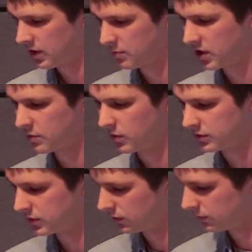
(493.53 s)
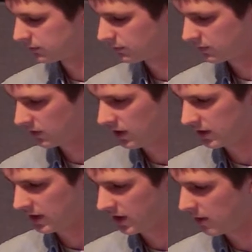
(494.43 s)
applicable to uh,
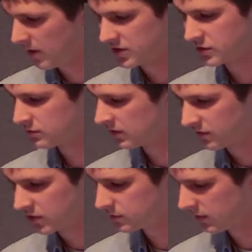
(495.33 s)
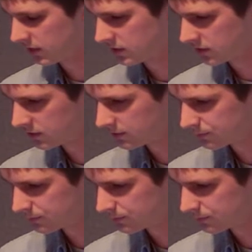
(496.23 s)
like gay men's lived experiences.